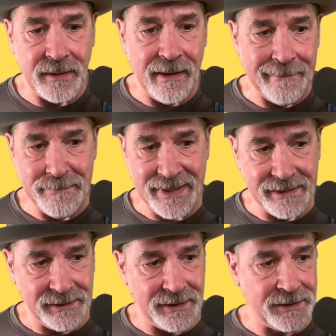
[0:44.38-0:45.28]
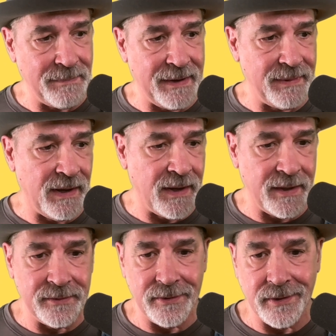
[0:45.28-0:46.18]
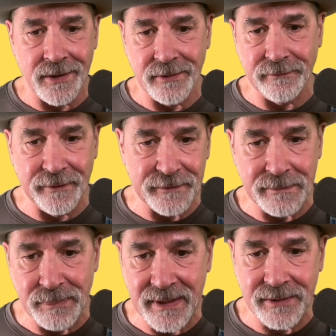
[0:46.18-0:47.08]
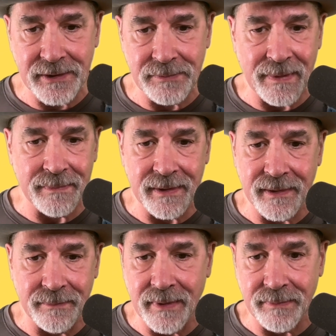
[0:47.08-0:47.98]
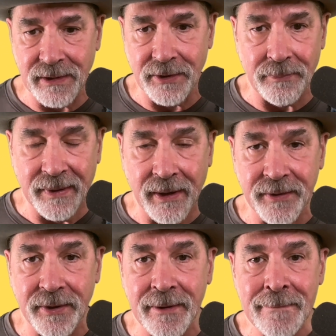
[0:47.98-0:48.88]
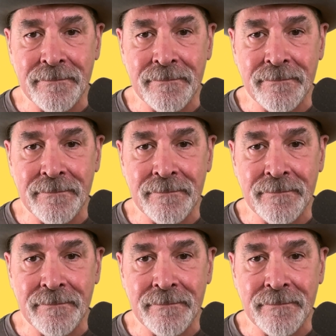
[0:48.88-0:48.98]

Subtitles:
a lot of pieces, maybe 100, 150 pieces, maybe a little bit under.